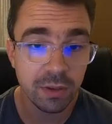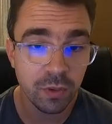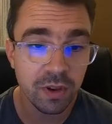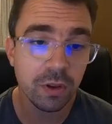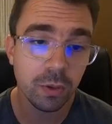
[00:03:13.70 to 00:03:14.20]
the
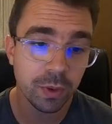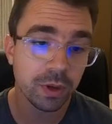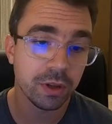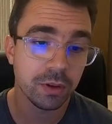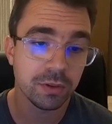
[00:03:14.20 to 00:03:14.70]
wheel.
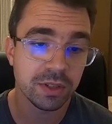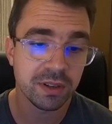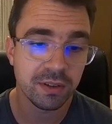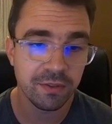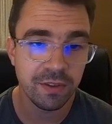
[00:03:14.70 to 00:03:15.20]
We'll use
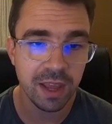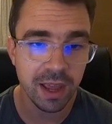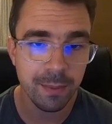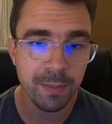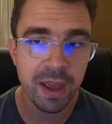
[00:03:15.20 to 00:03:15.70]

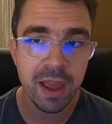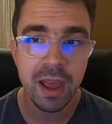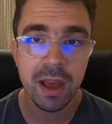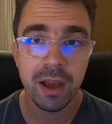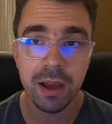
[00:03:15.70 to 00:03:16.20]
VM.
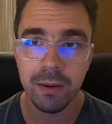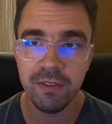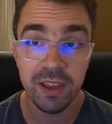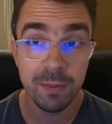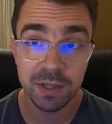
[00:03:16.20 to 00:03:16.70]

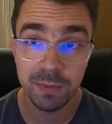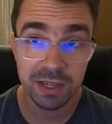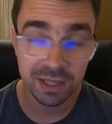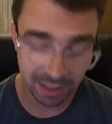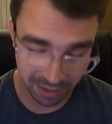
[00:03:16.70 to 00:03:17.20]
VM is
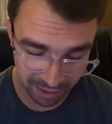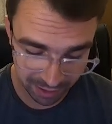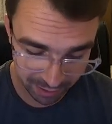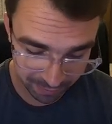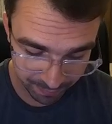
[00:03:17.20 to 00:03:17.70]
basically
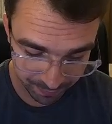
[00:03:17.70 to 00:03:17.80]
a